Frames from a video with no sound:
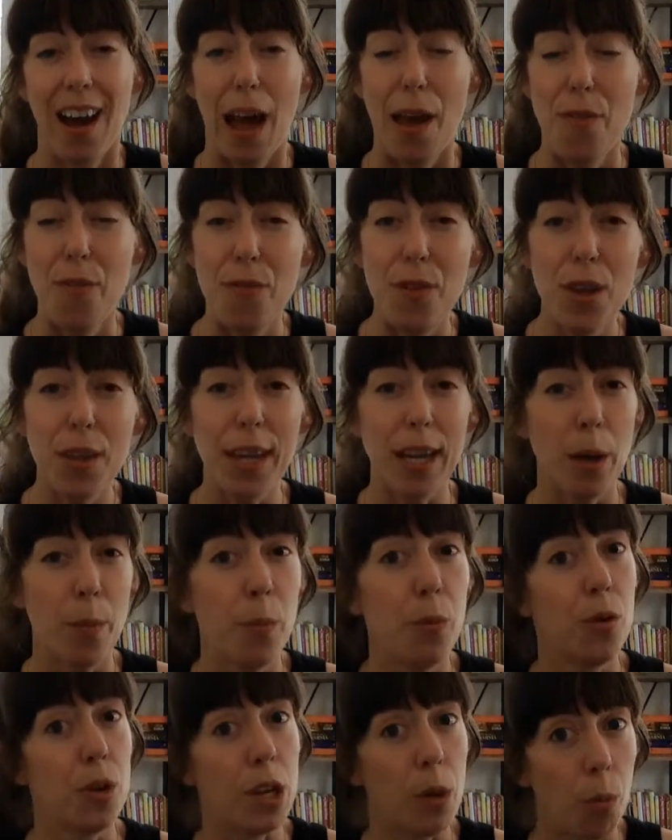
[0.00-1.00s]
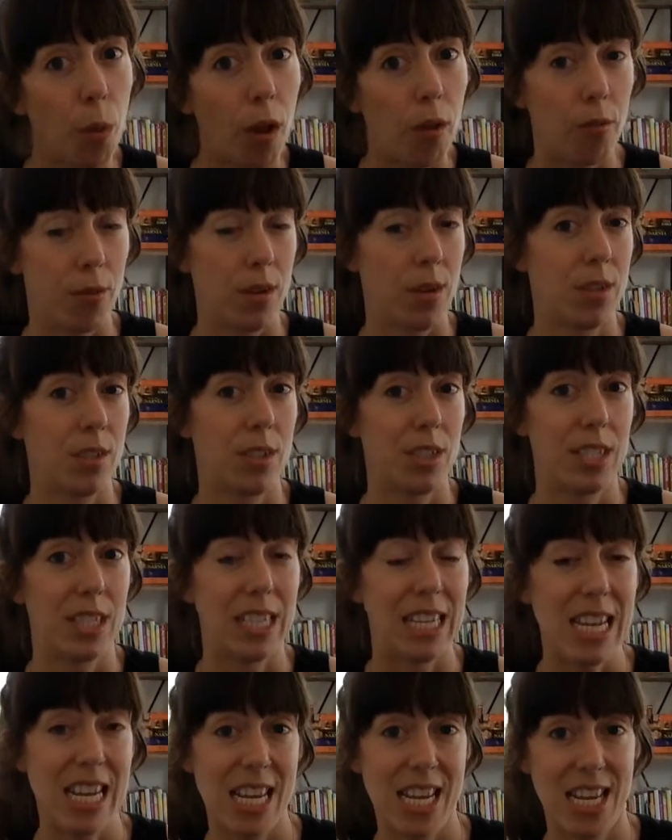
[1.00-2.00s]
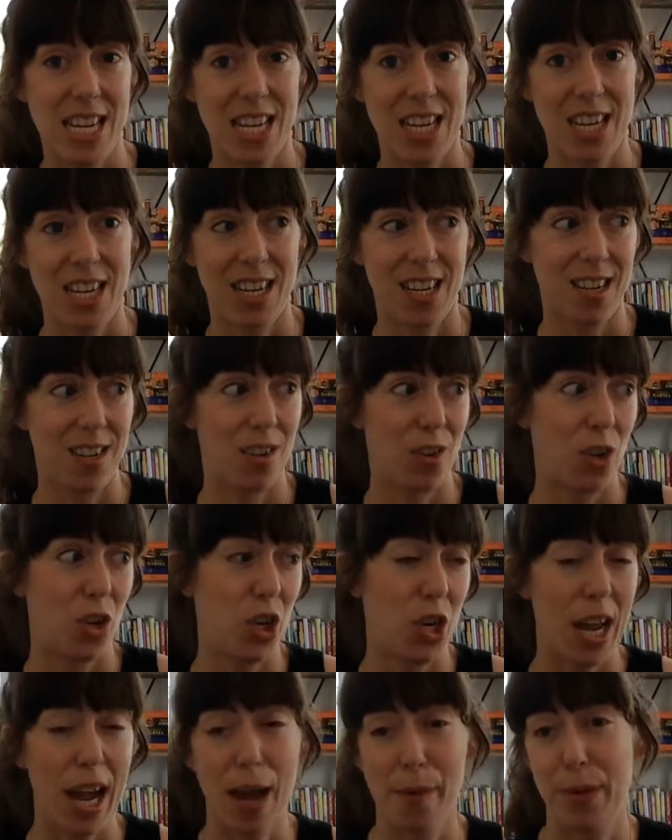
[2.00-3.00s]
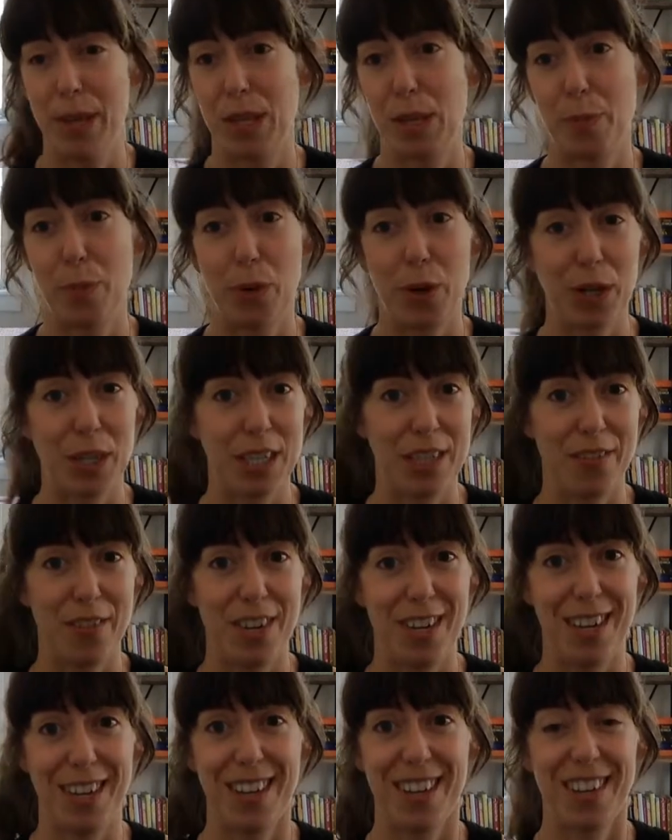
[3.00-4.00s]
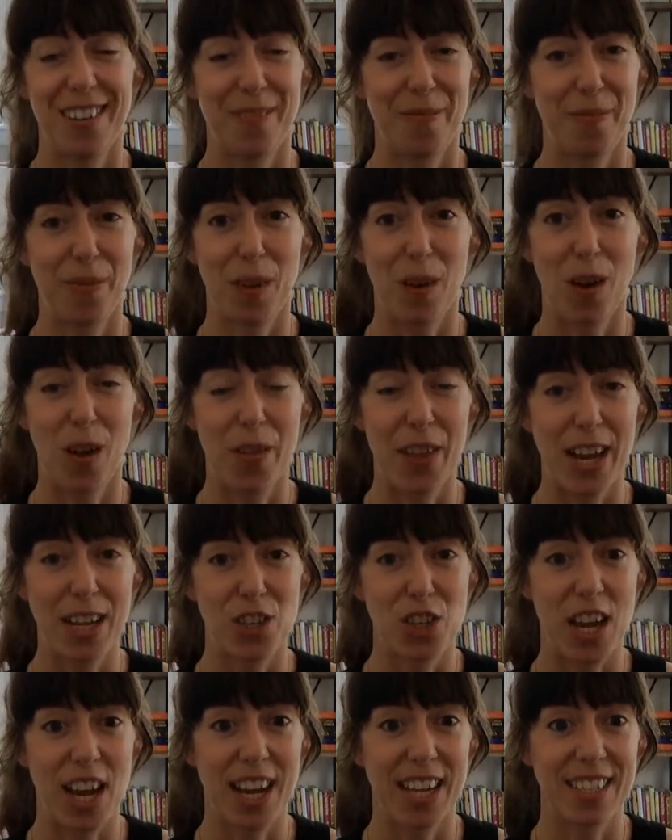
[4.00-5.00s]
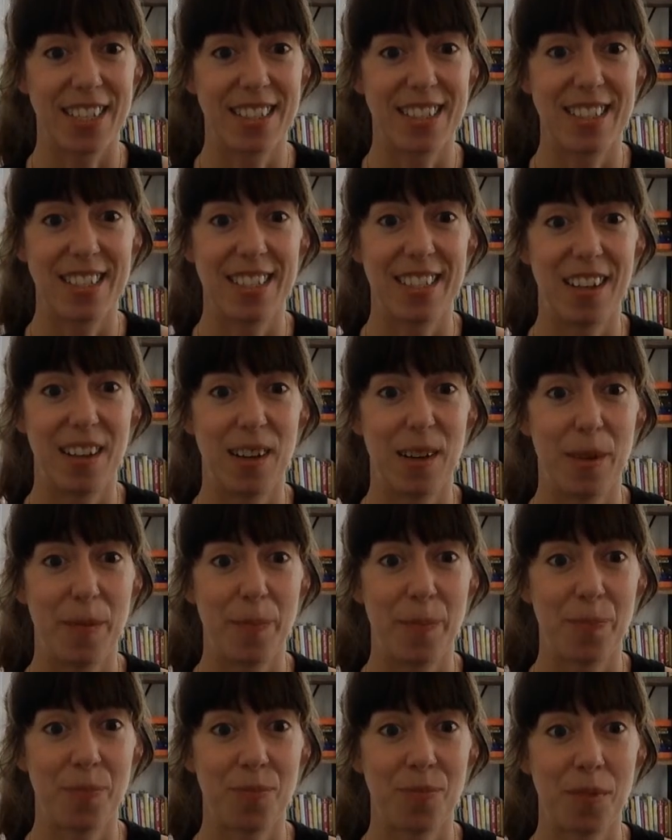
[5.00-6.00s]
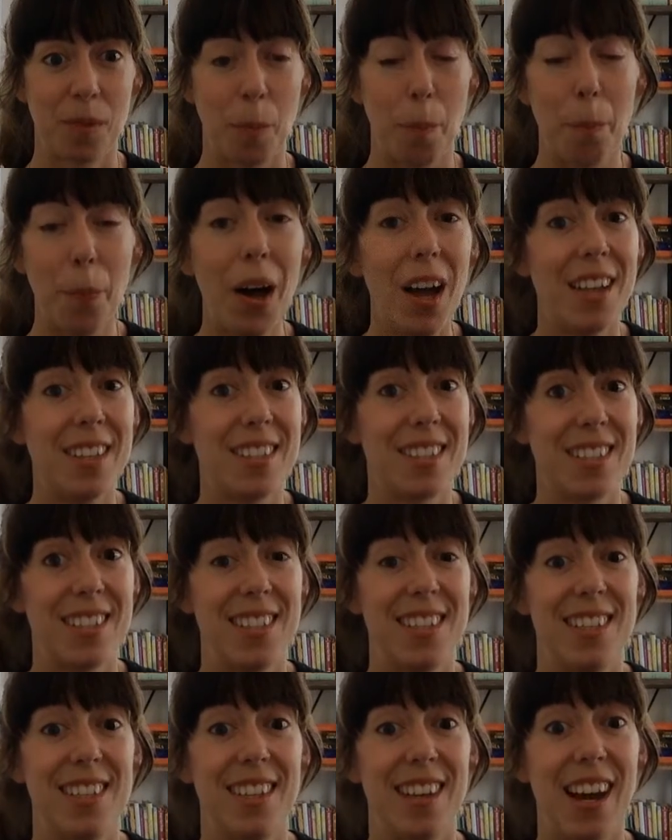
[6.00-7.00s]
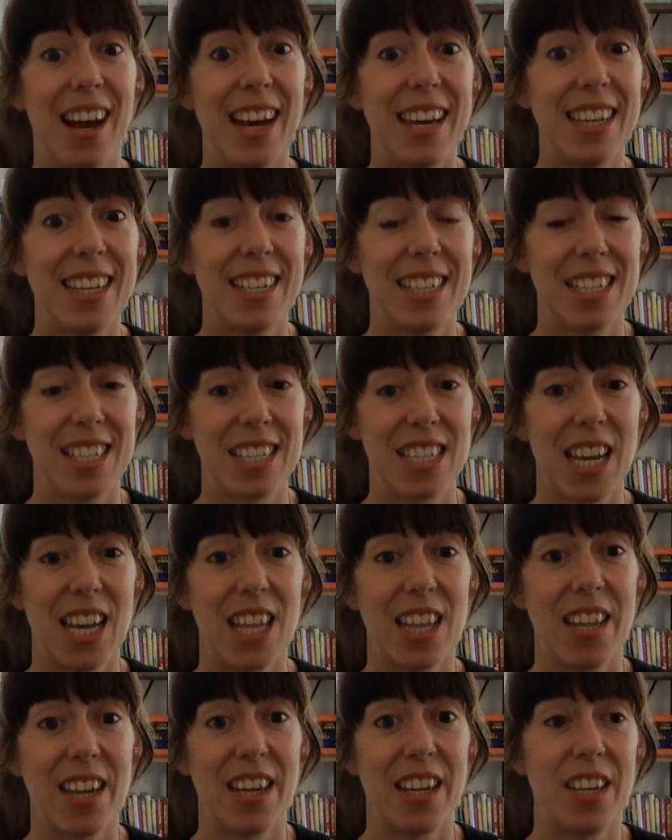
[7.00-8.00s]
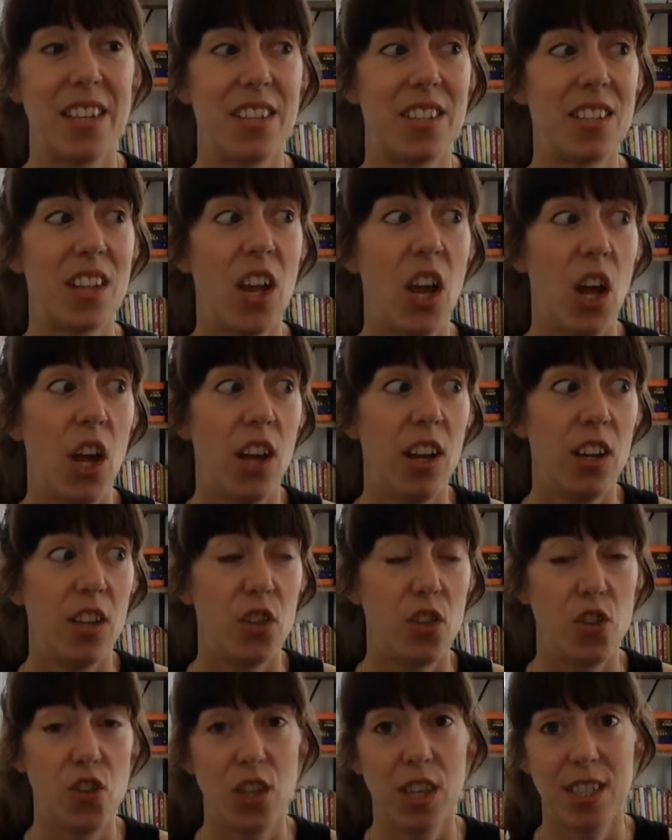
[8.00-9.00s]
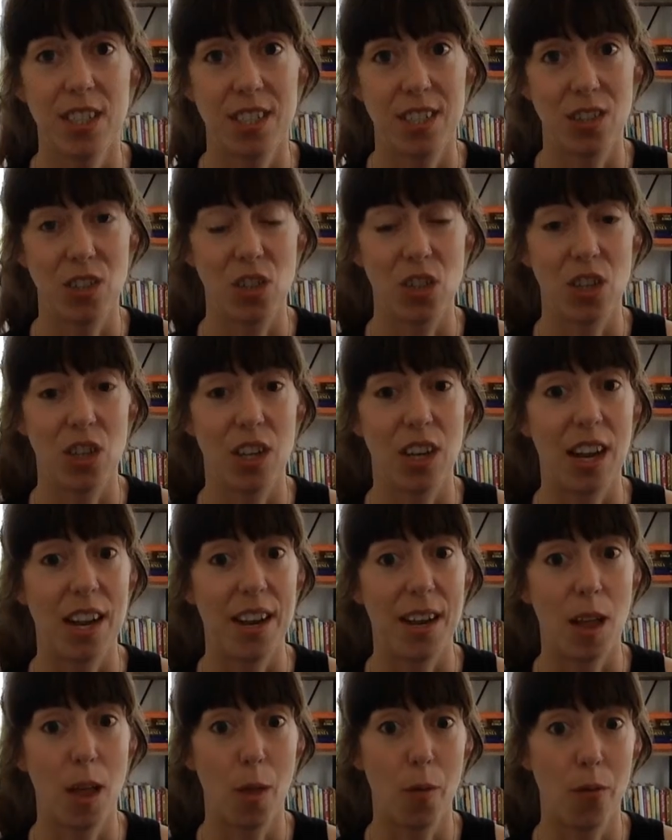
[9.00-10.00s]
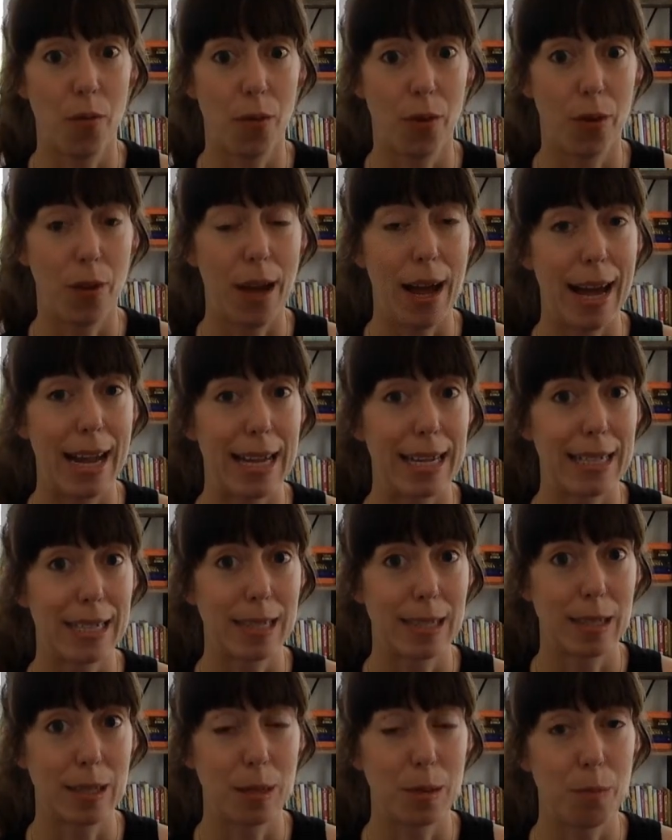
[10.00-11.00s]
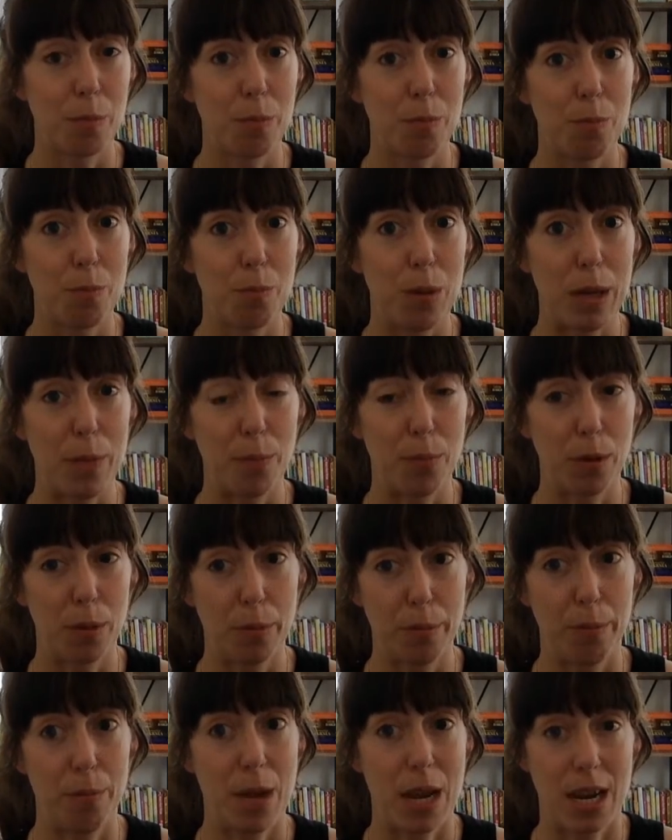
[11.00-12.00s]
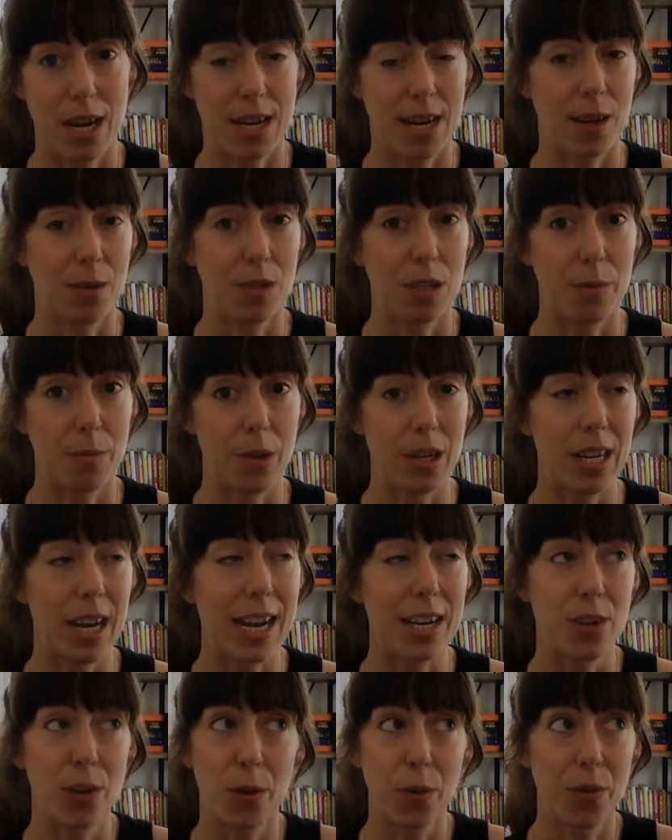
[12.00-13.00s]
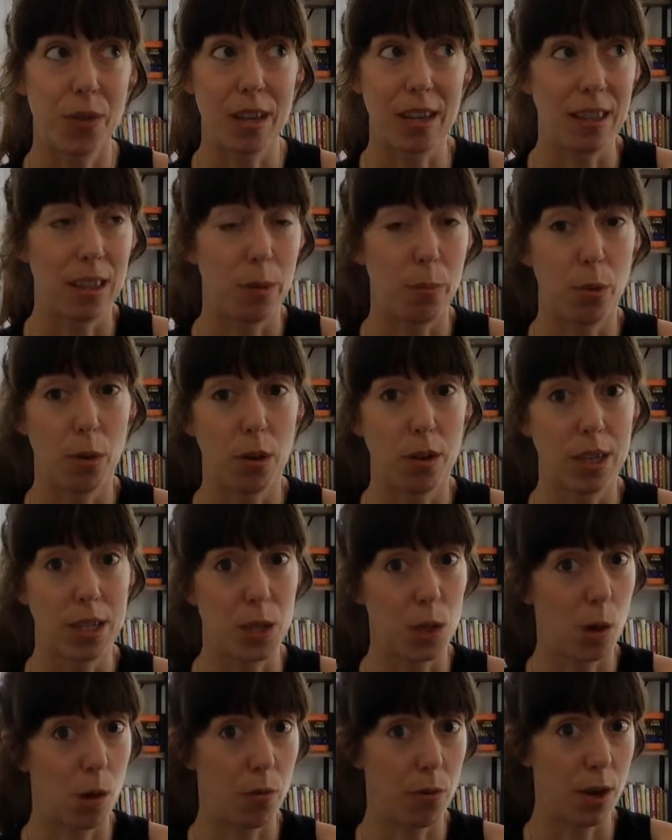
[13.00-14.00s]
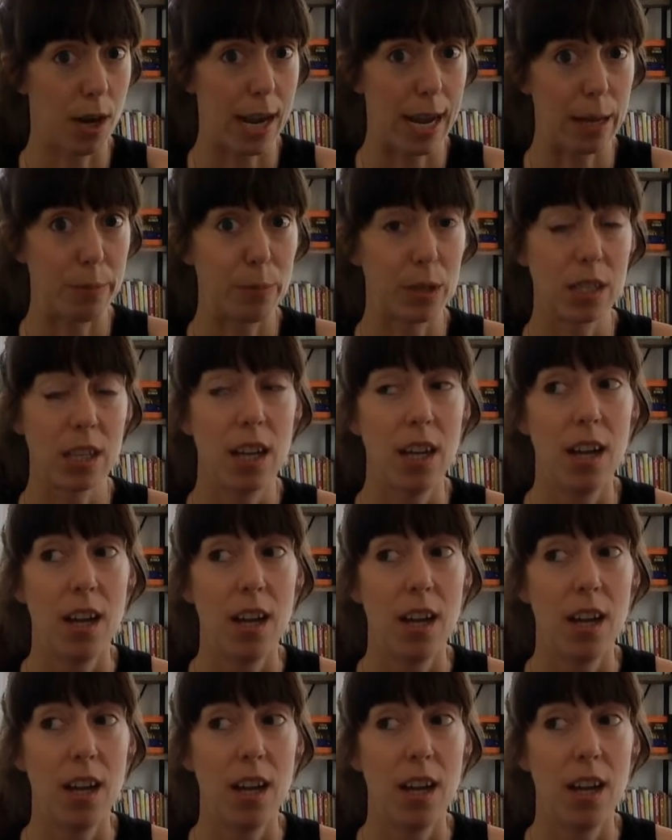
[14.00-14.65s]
I feel like I'm pretty well versed in good habits, productivity, all that jazz. But I can say that it is just as good and helpful as people make it out to be. I don't think the book is overhyped.